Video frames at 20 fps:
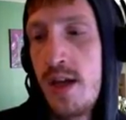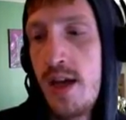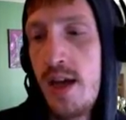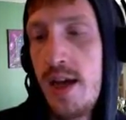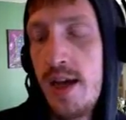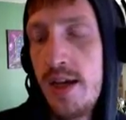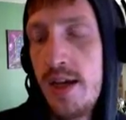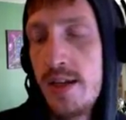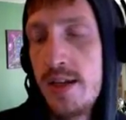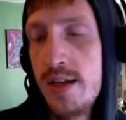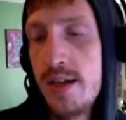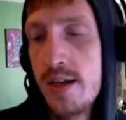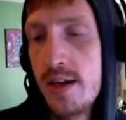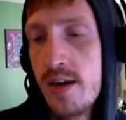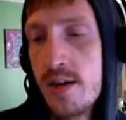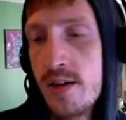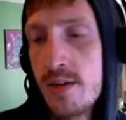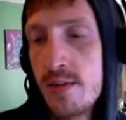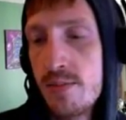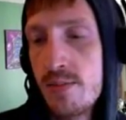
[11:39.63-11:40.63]
And
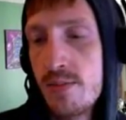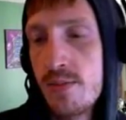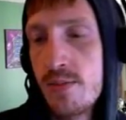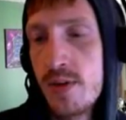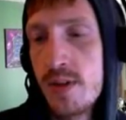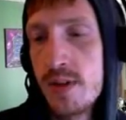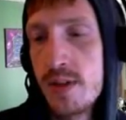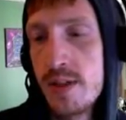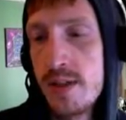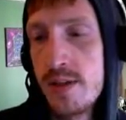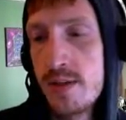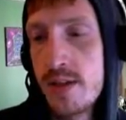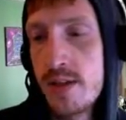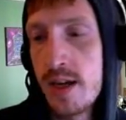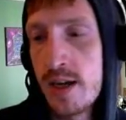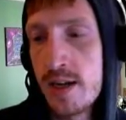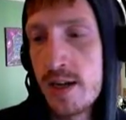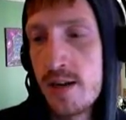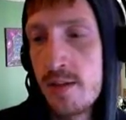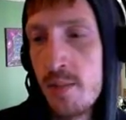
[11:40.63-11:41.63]
really, you're
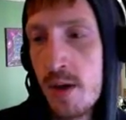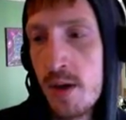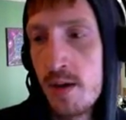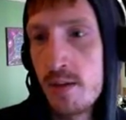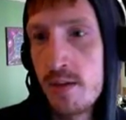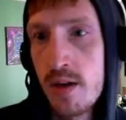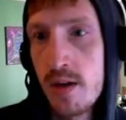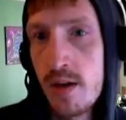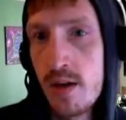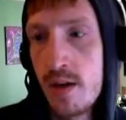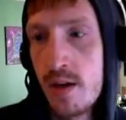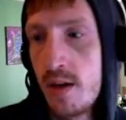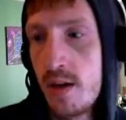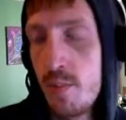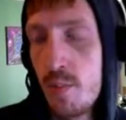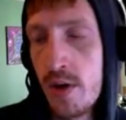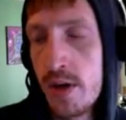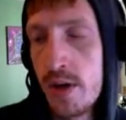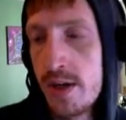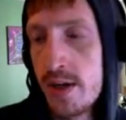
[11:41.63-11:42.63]
talking about
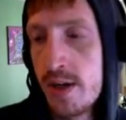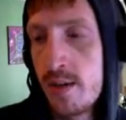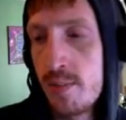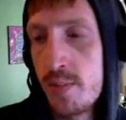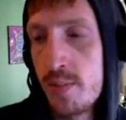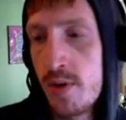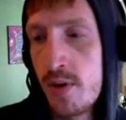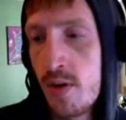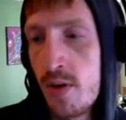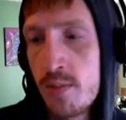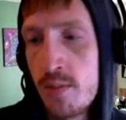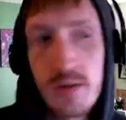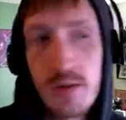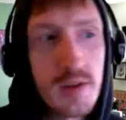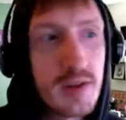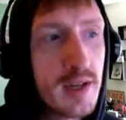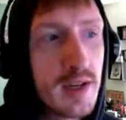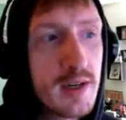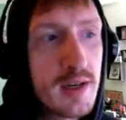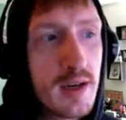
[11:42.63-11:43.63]
bringing up an
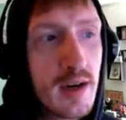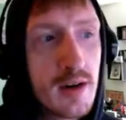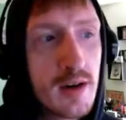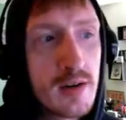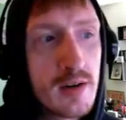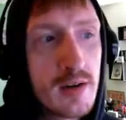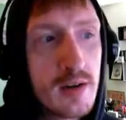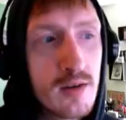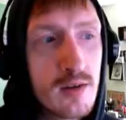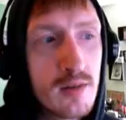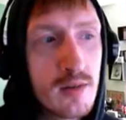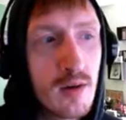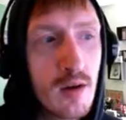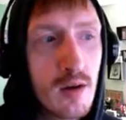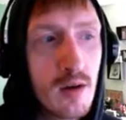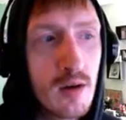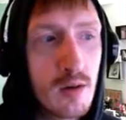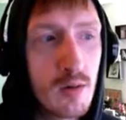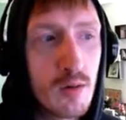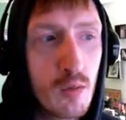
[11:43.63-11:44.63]
almost dead character
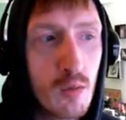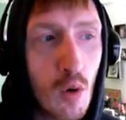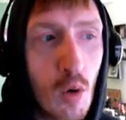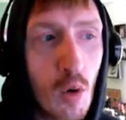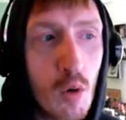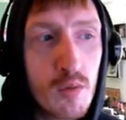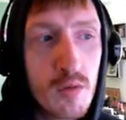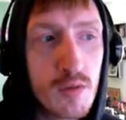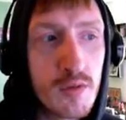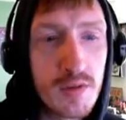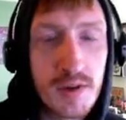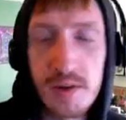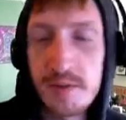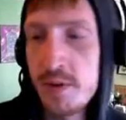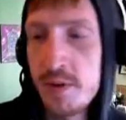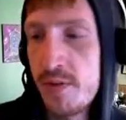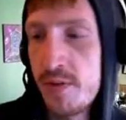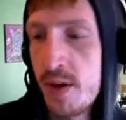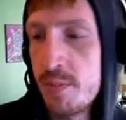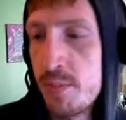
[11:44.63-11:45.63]
over
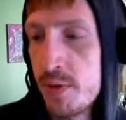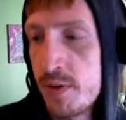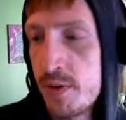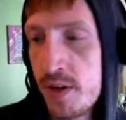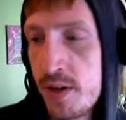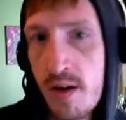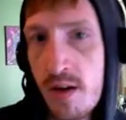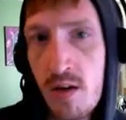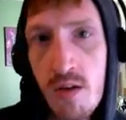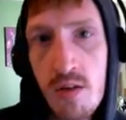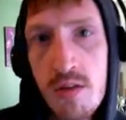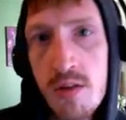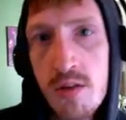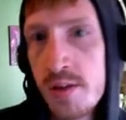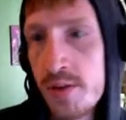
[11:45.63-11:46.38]
75% health.